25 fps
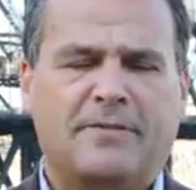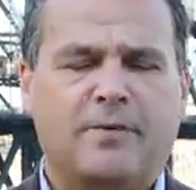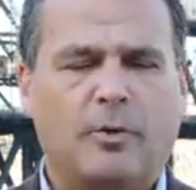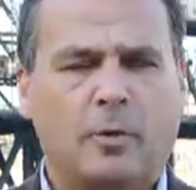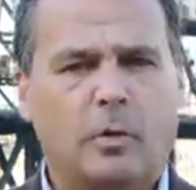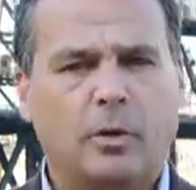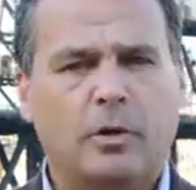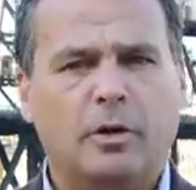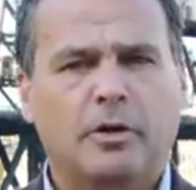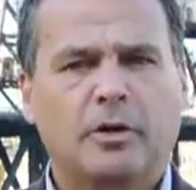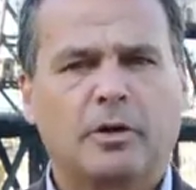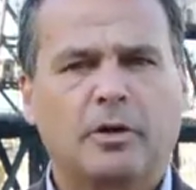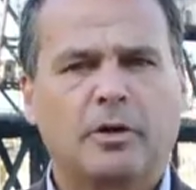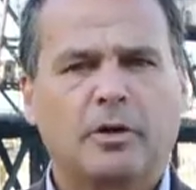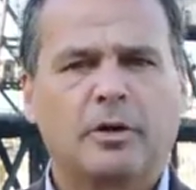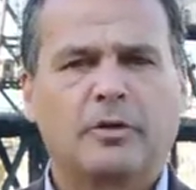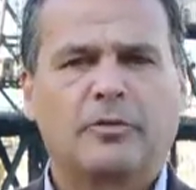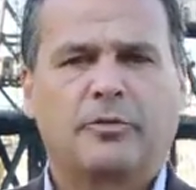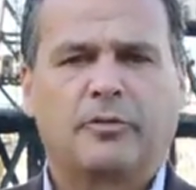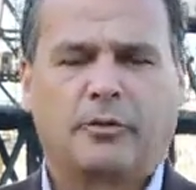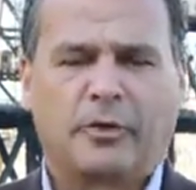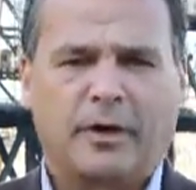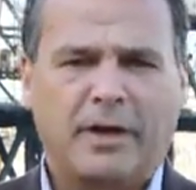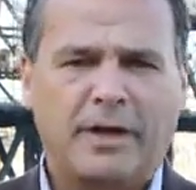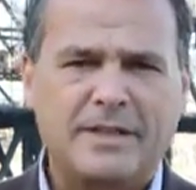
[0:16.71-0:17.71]
4
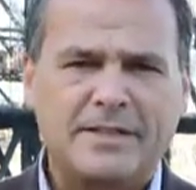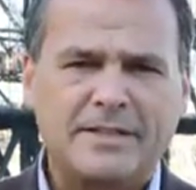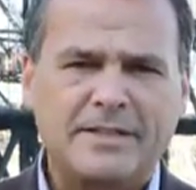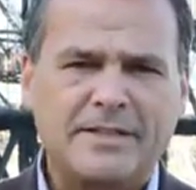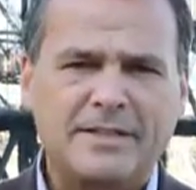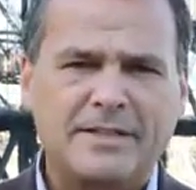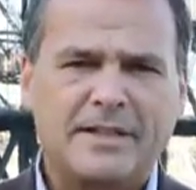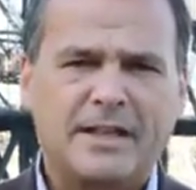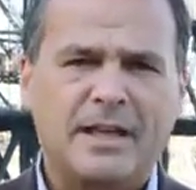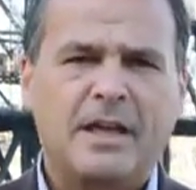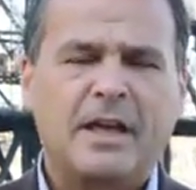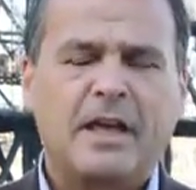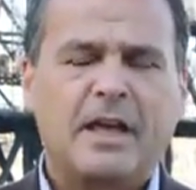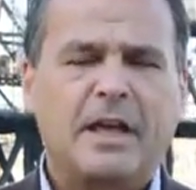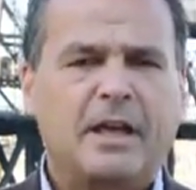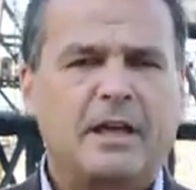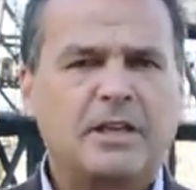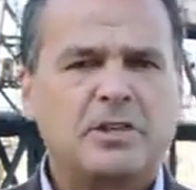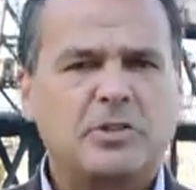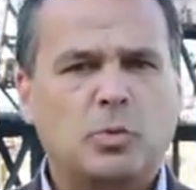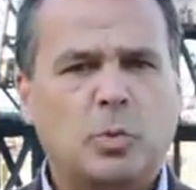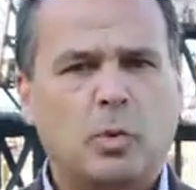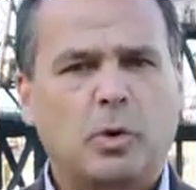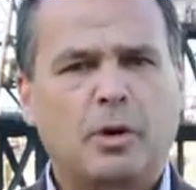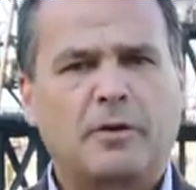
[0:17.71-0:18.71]
friends,
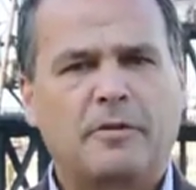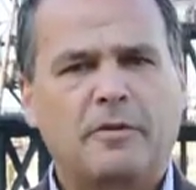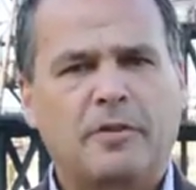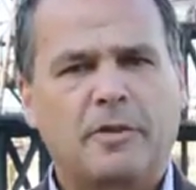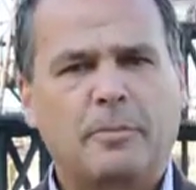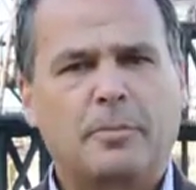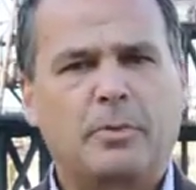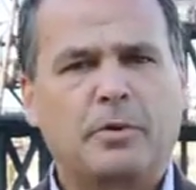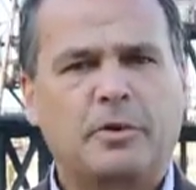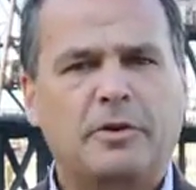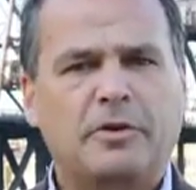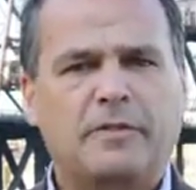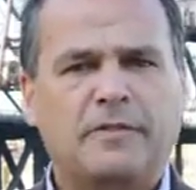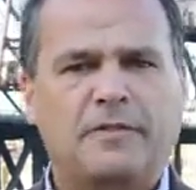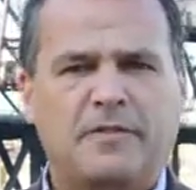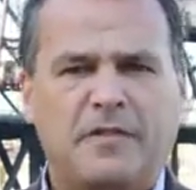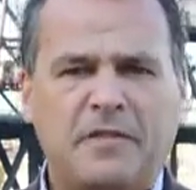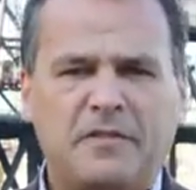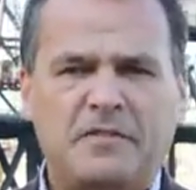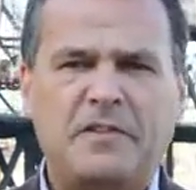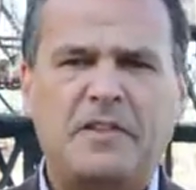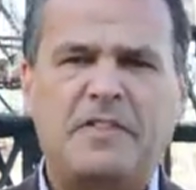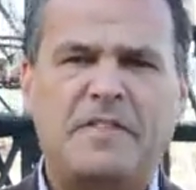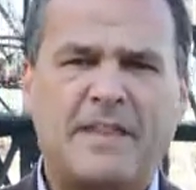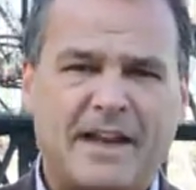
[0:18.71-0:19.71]
each one of them put
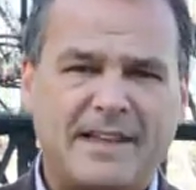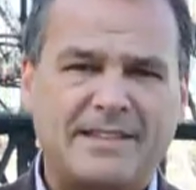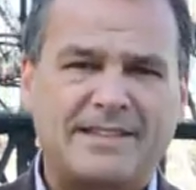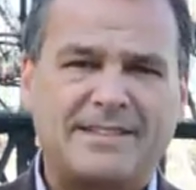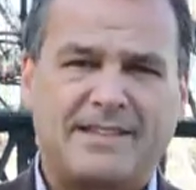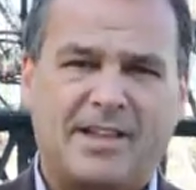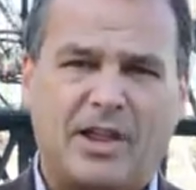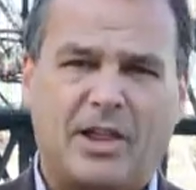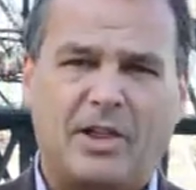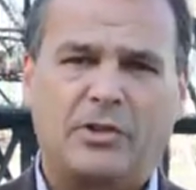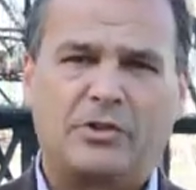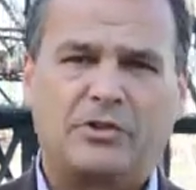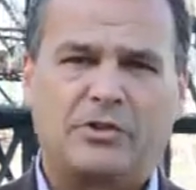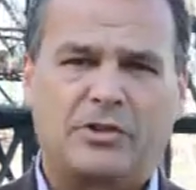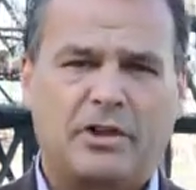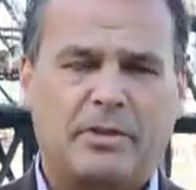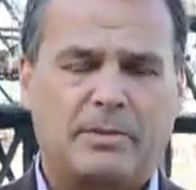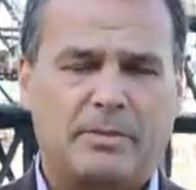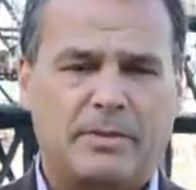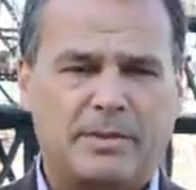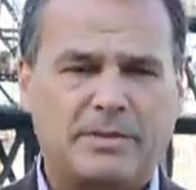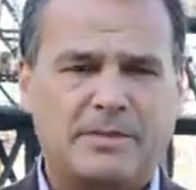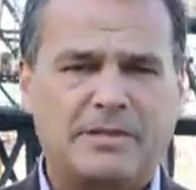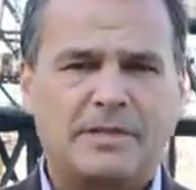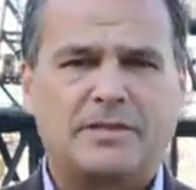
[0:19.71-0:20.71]
$50,000 into the
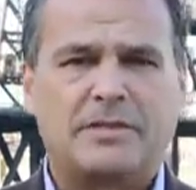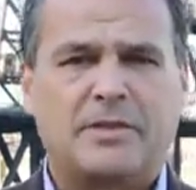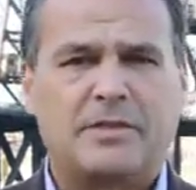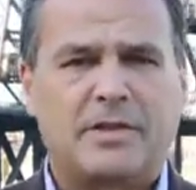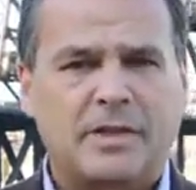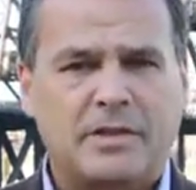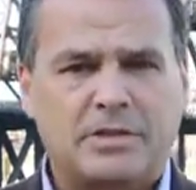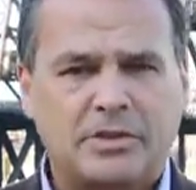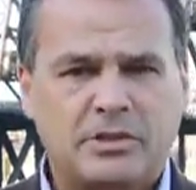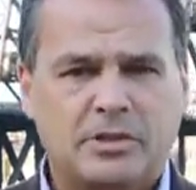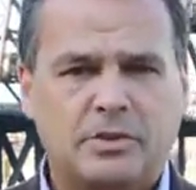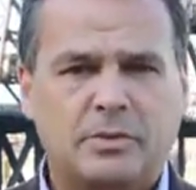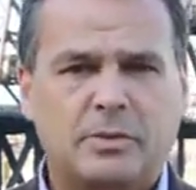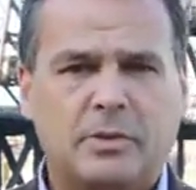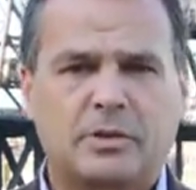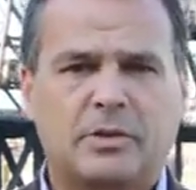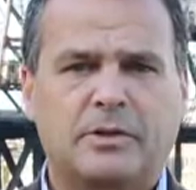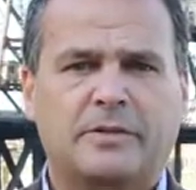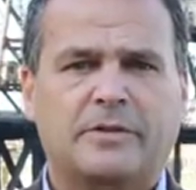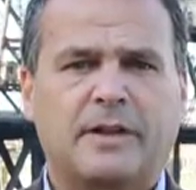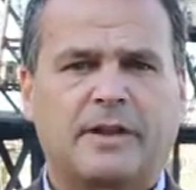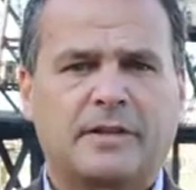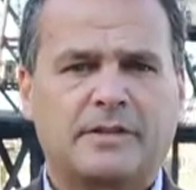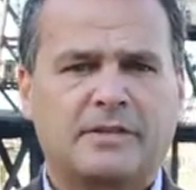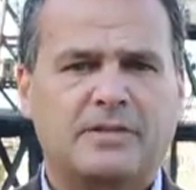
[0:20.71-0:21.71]
business, so they had
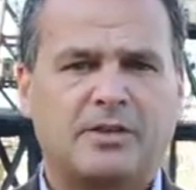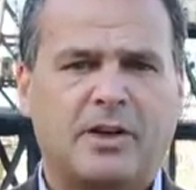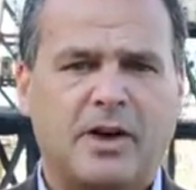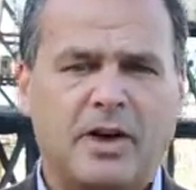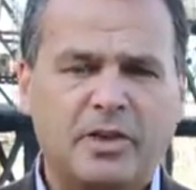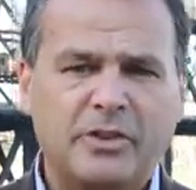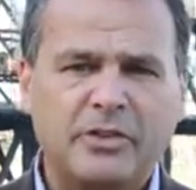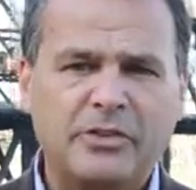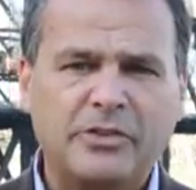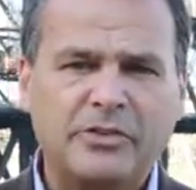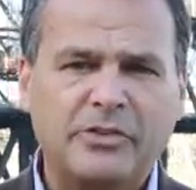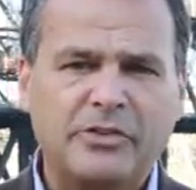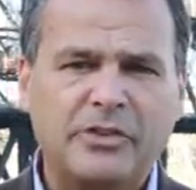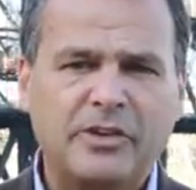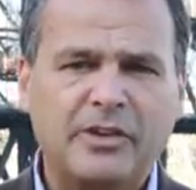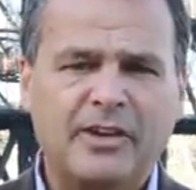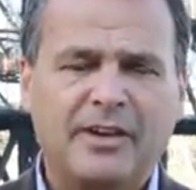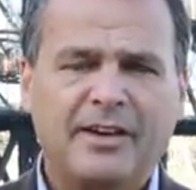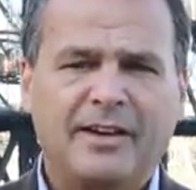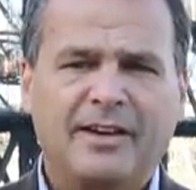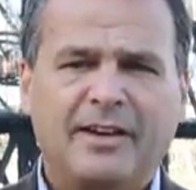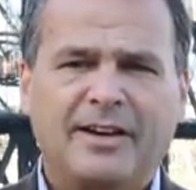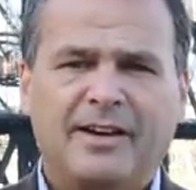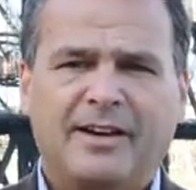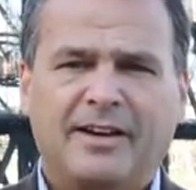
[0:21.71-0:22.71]

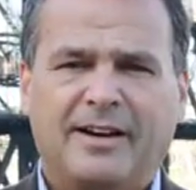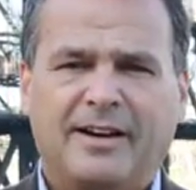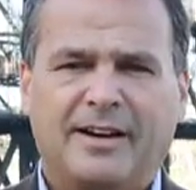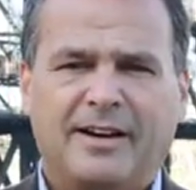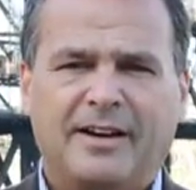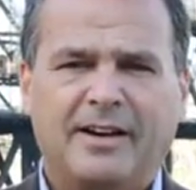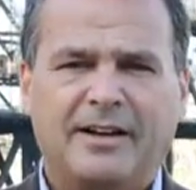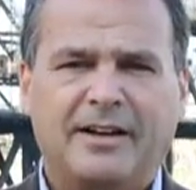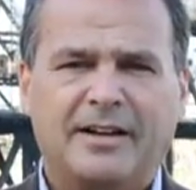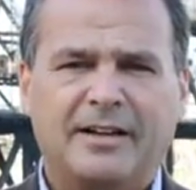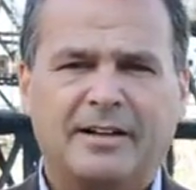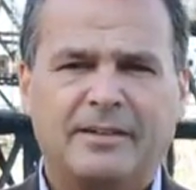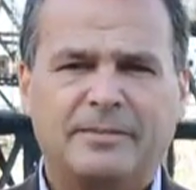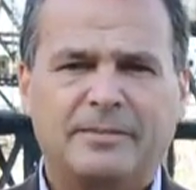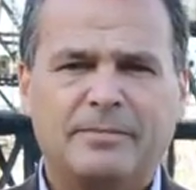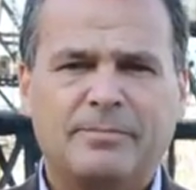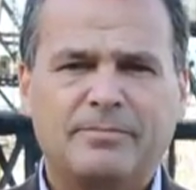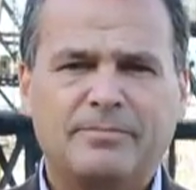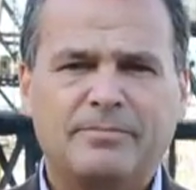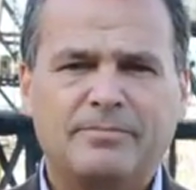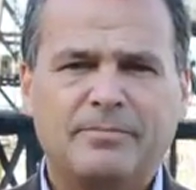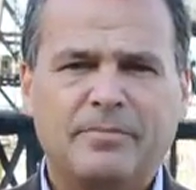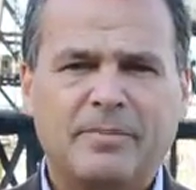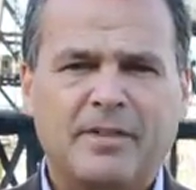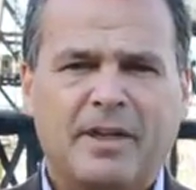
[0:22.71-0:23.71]

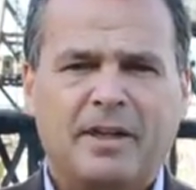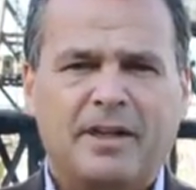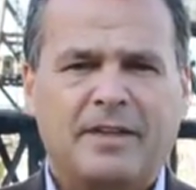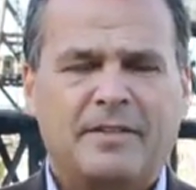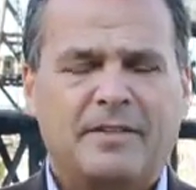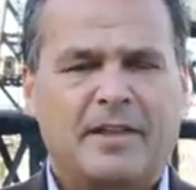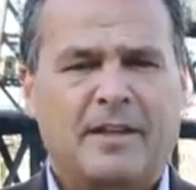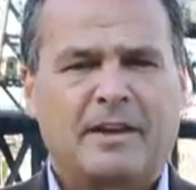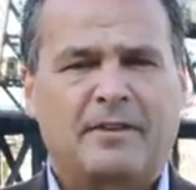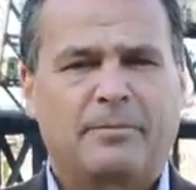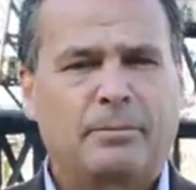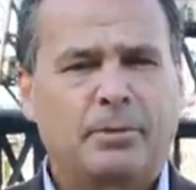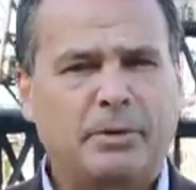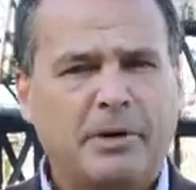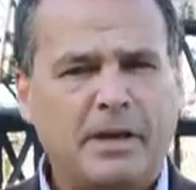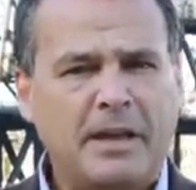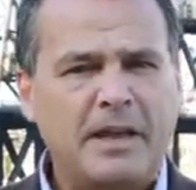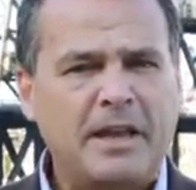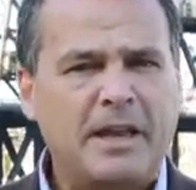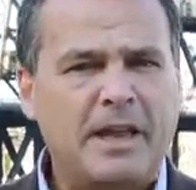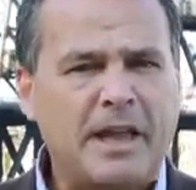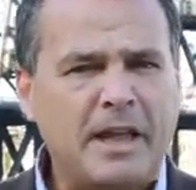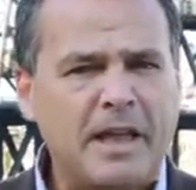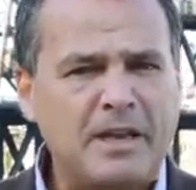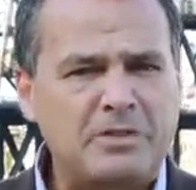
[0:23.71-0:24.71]
$200,000. They had a
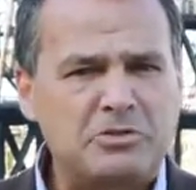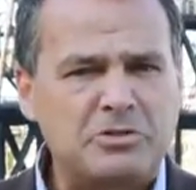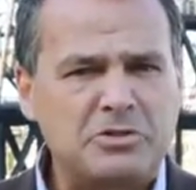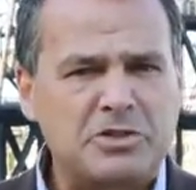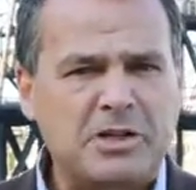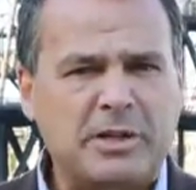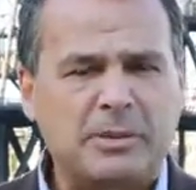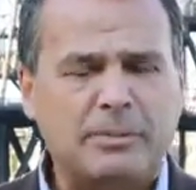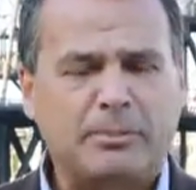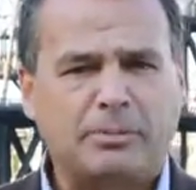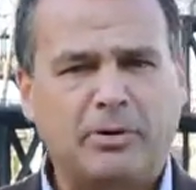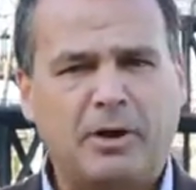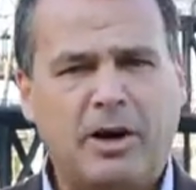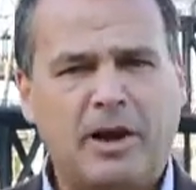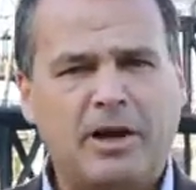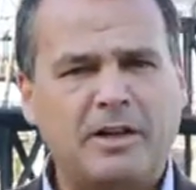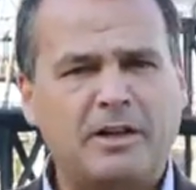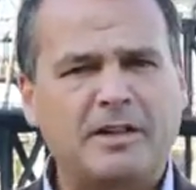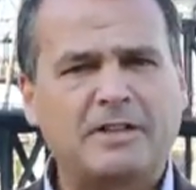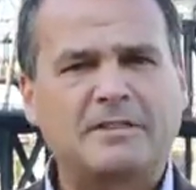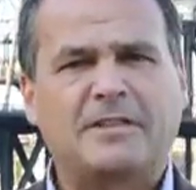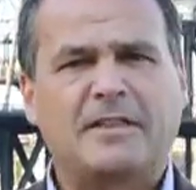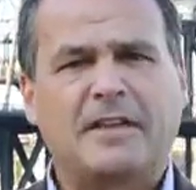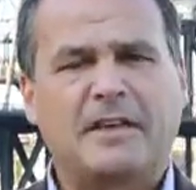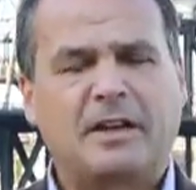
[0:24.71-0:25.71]
pretty interesting
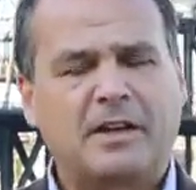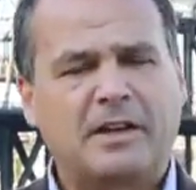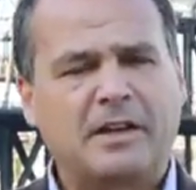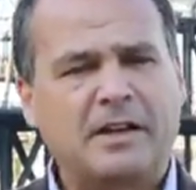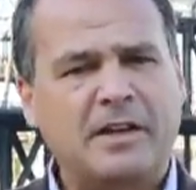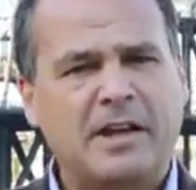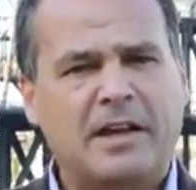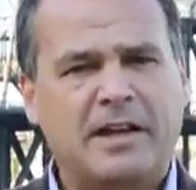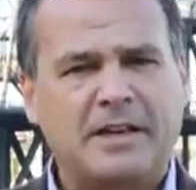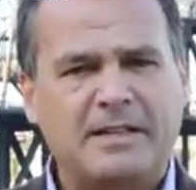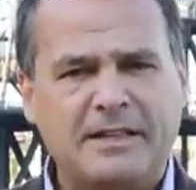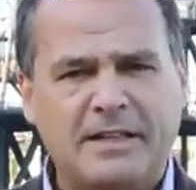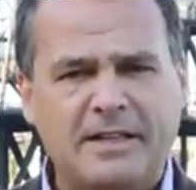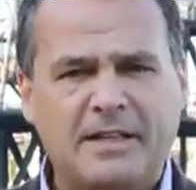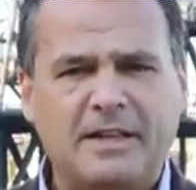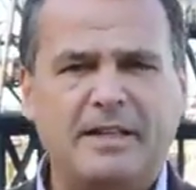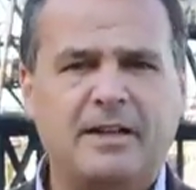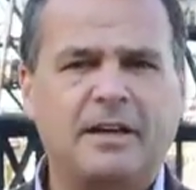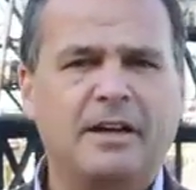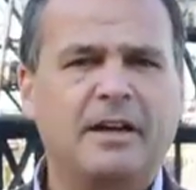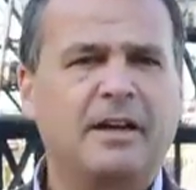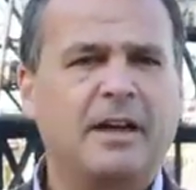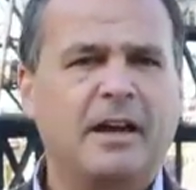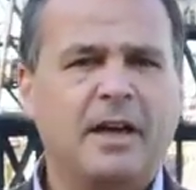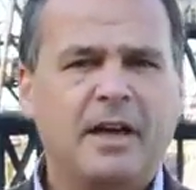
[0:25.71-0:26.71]
product, they had a neat idea,